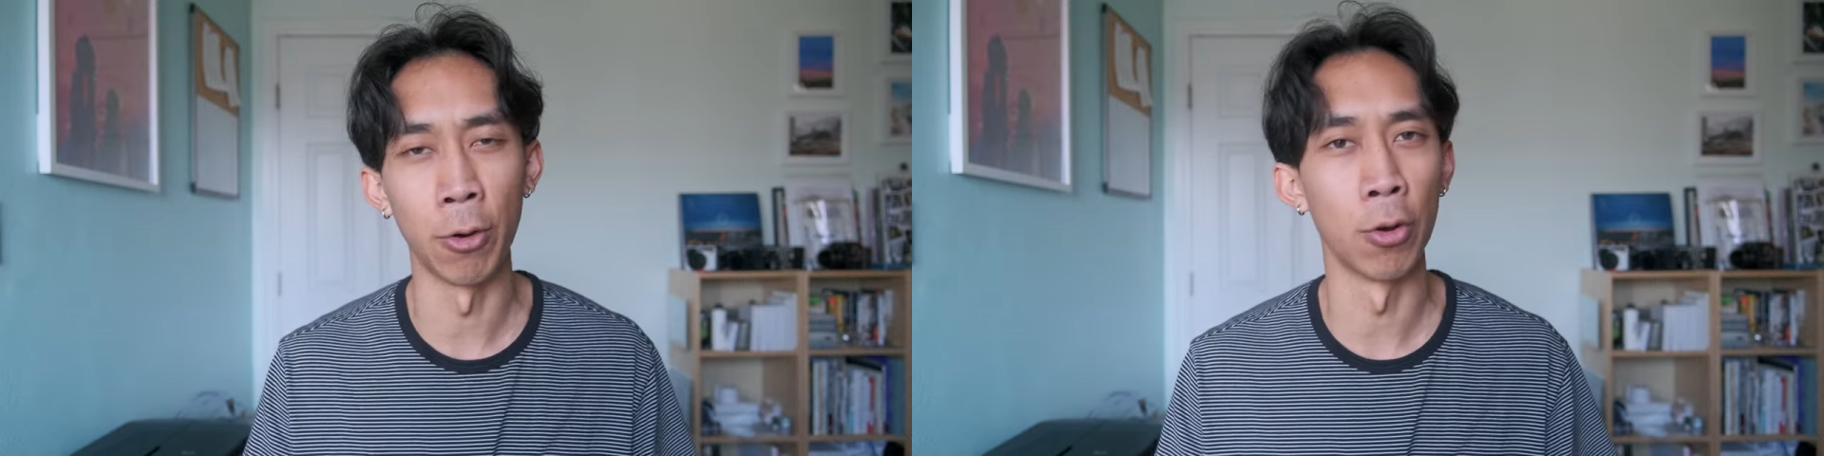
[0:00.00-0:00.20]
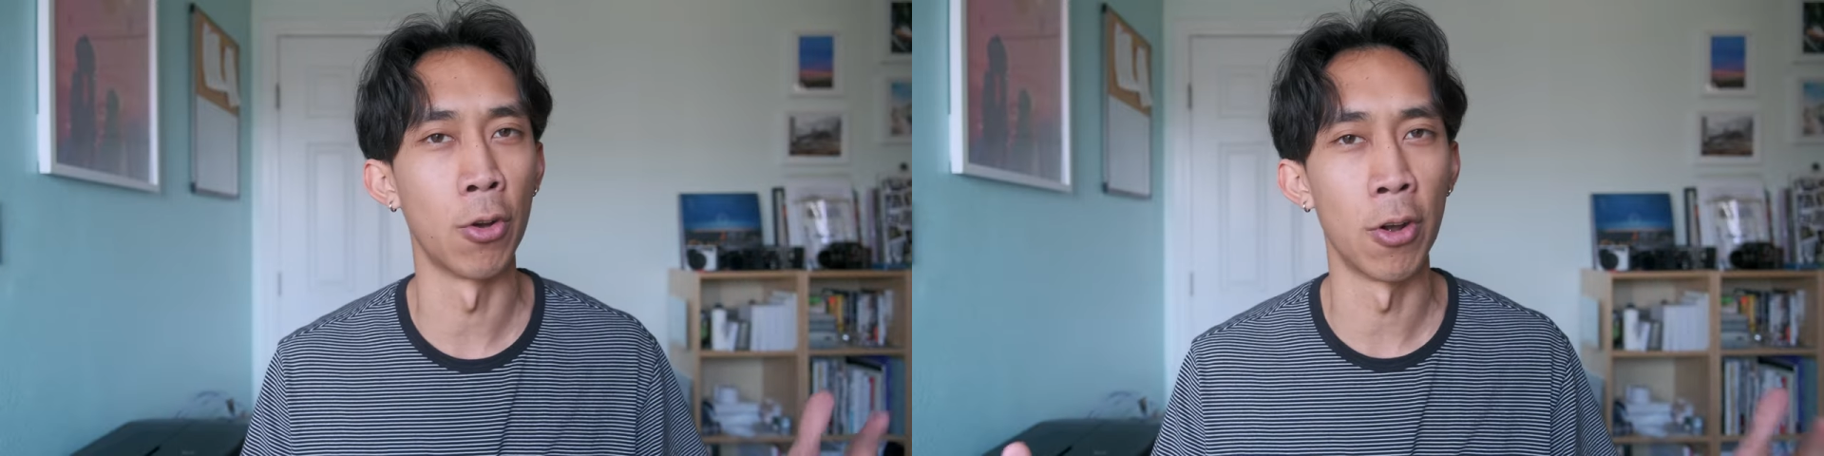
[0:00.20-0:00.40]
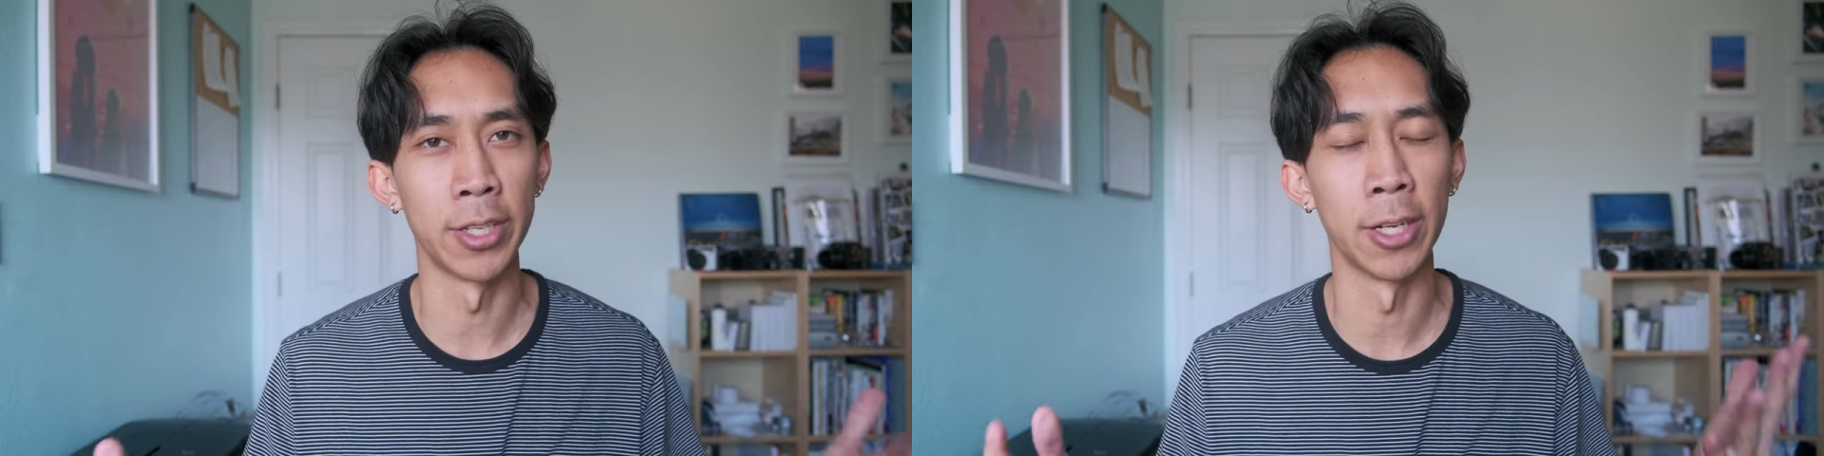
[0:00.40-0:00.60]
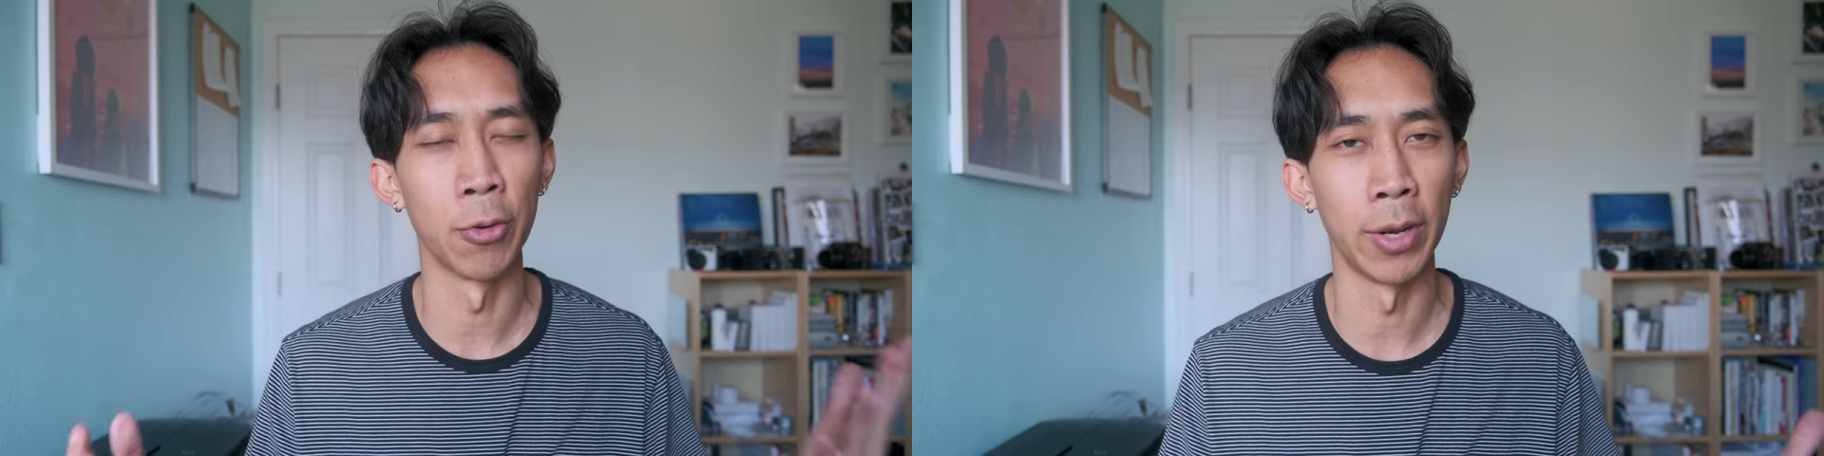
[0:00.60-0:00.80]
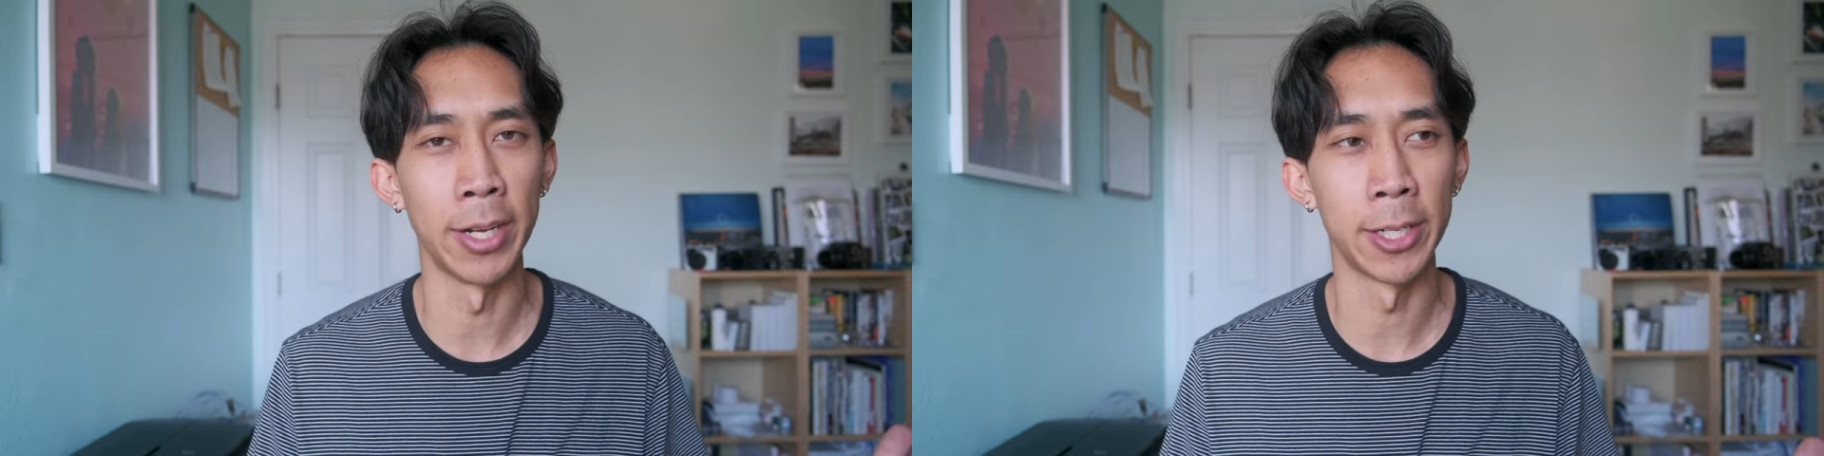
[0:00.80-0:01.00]
or content
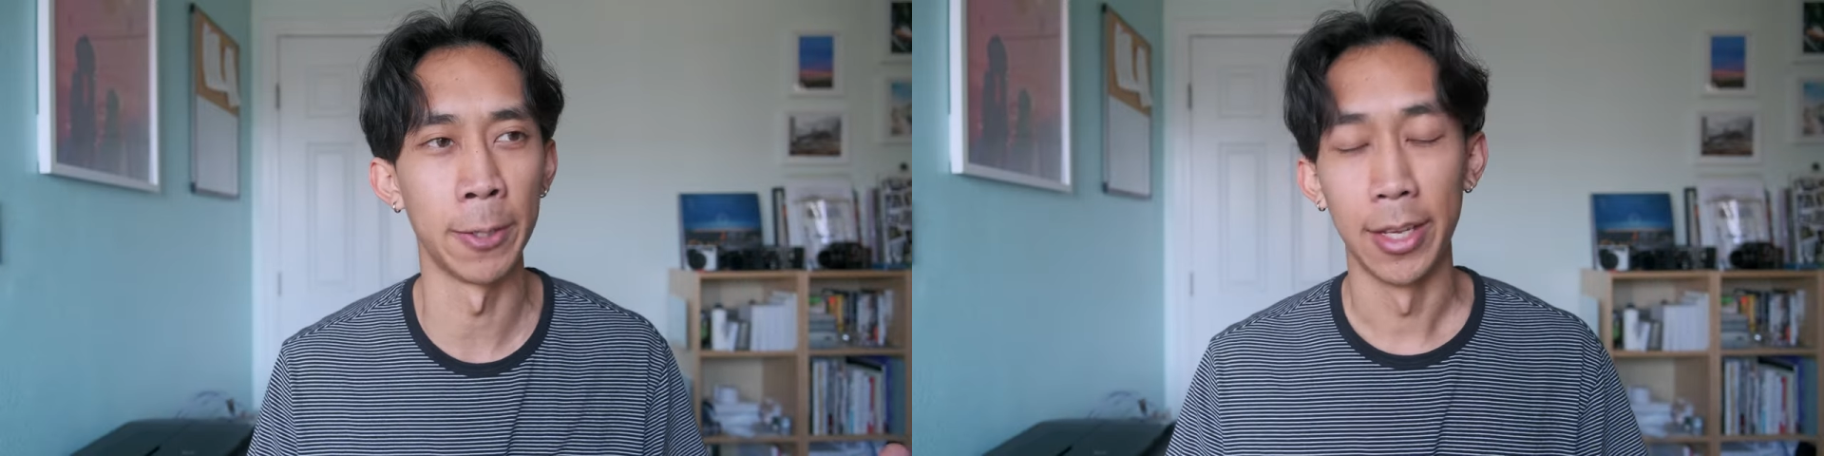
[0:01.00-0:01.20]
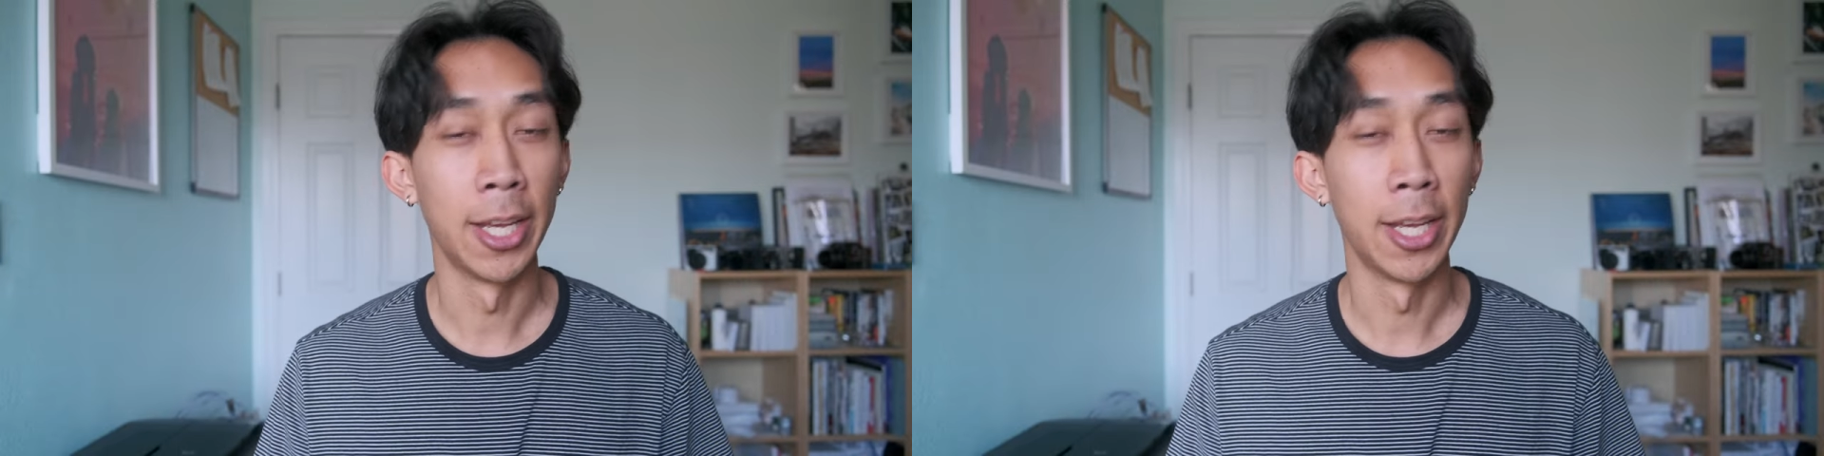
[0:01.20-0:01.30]
creation,